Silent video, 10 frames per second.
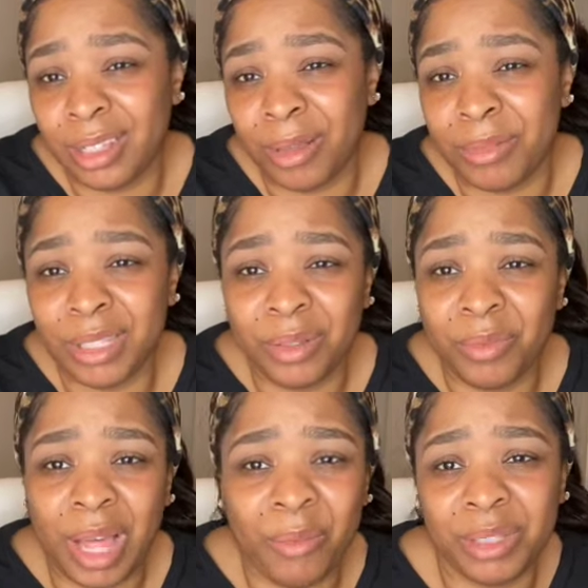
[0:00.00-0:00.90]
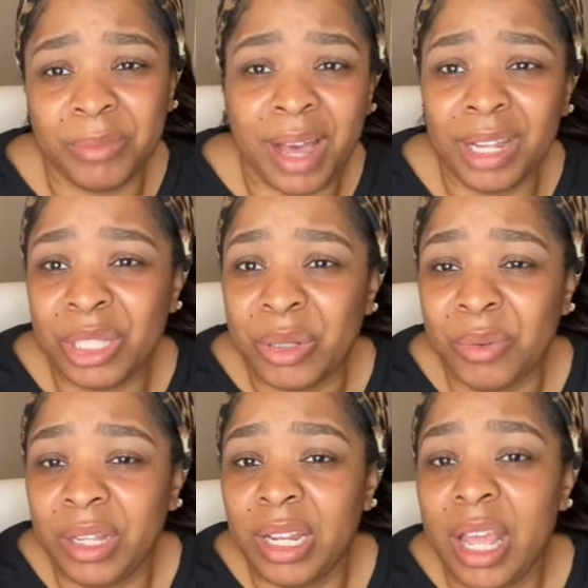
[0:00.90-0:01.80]
up to like what your body's
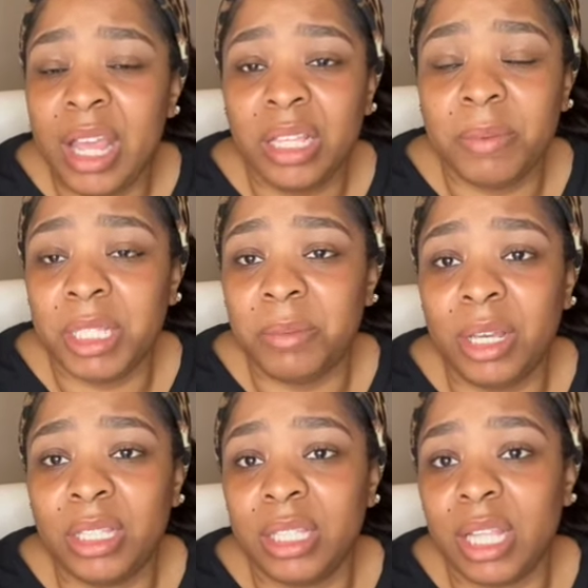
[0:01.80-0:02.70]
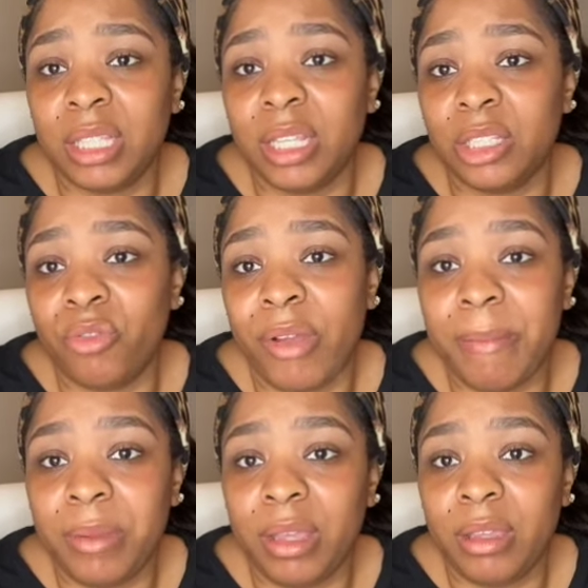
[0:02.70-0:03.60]
doing, especially because it's like such a
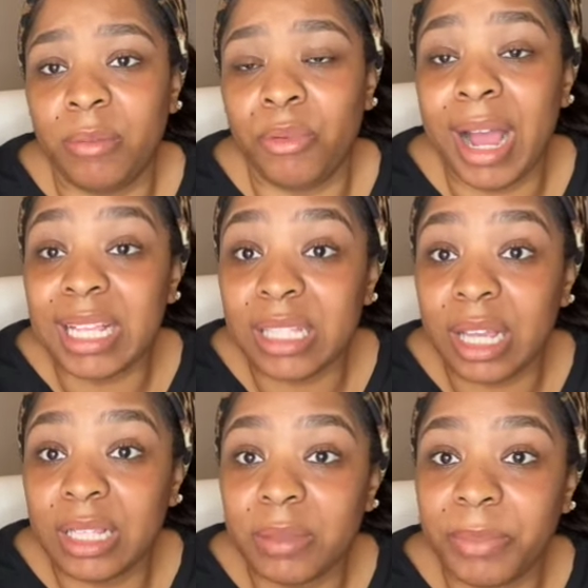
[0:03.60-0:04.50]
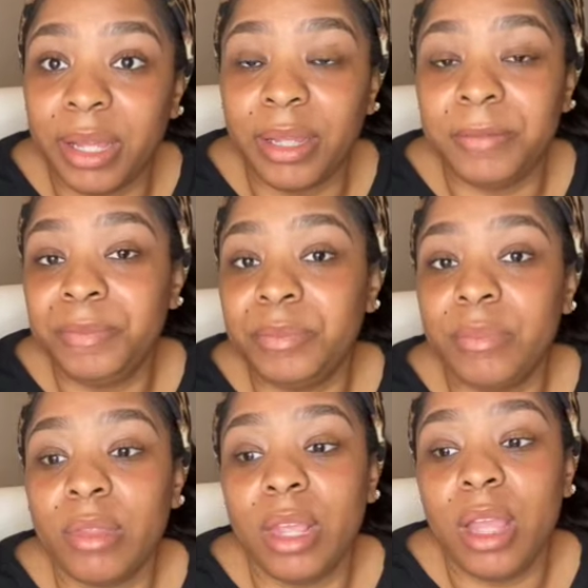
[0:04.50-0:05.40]
rapid process. But
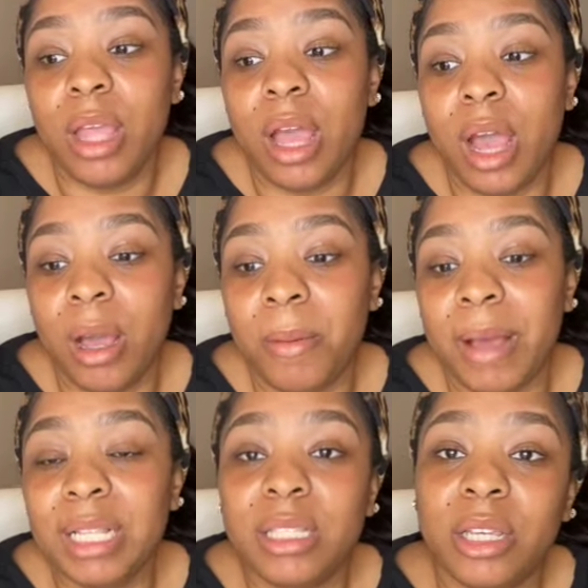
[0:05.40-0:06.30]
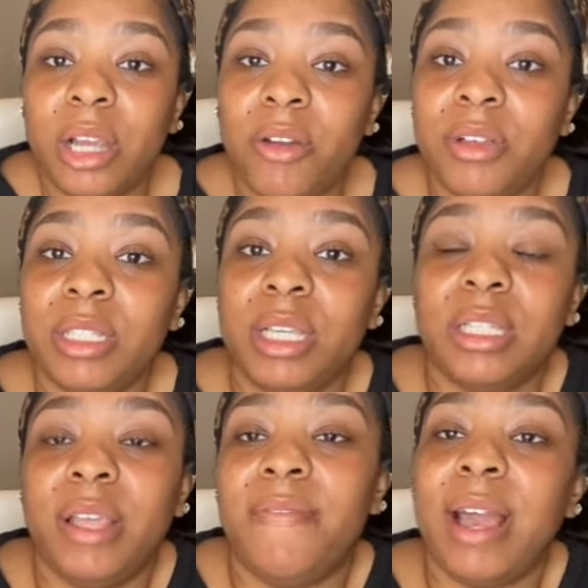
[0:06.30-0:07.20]
I just encourage,
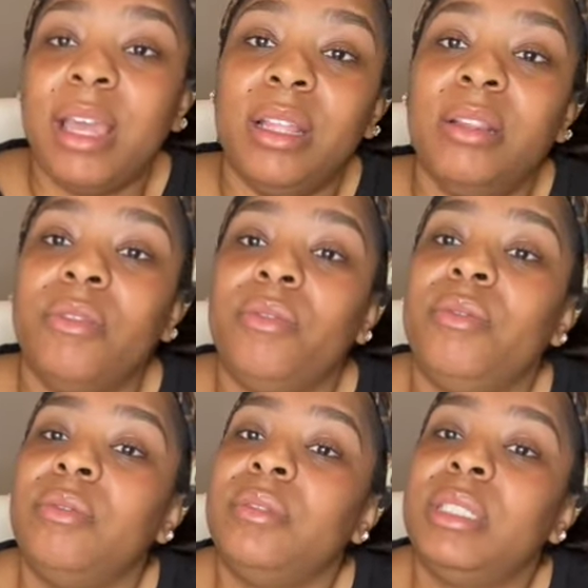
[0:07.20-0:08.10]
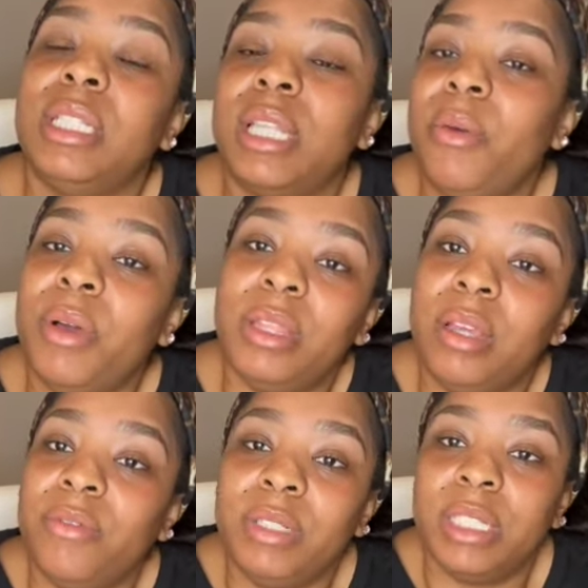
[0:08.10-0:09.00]
because if I can just say one
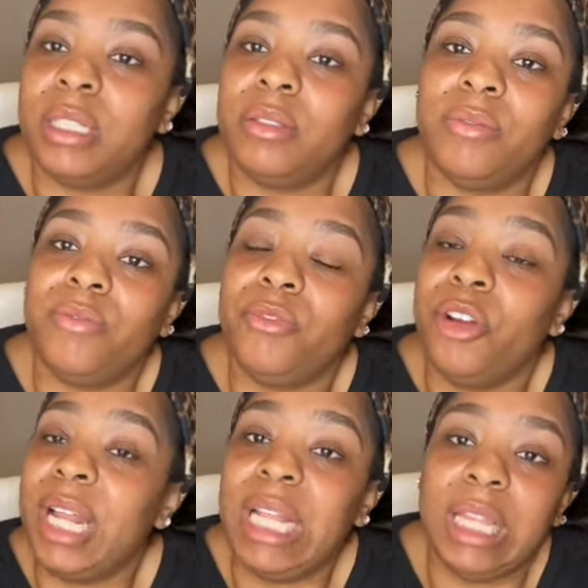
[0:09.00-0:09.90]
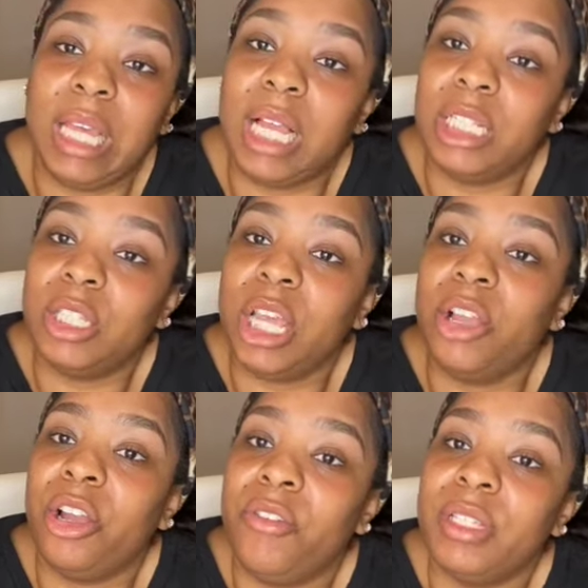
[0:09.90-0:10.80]
thing, just for anything, I just
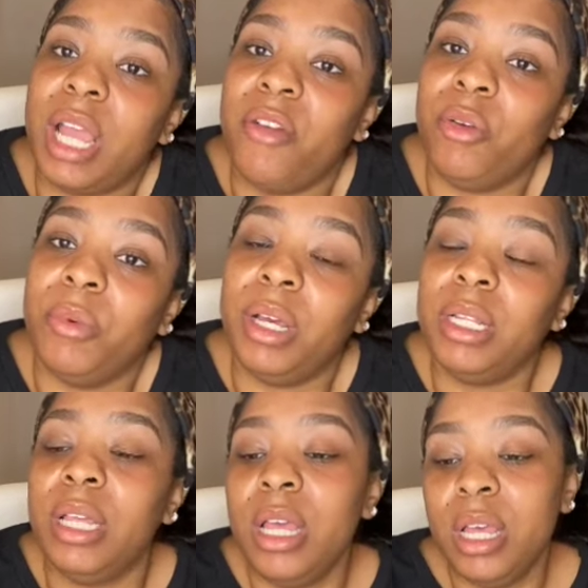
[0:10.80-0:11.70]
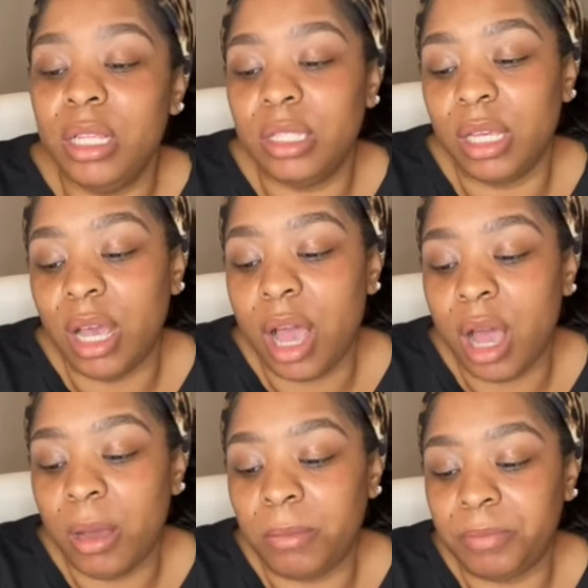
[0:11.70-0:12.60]
encourage everyone
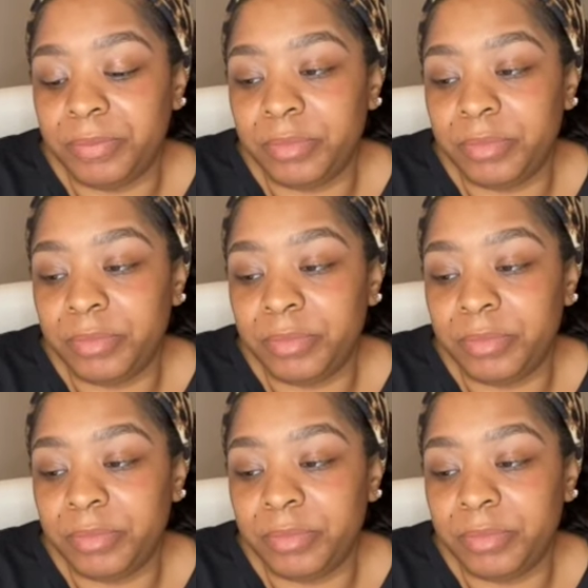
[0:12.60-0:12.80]
to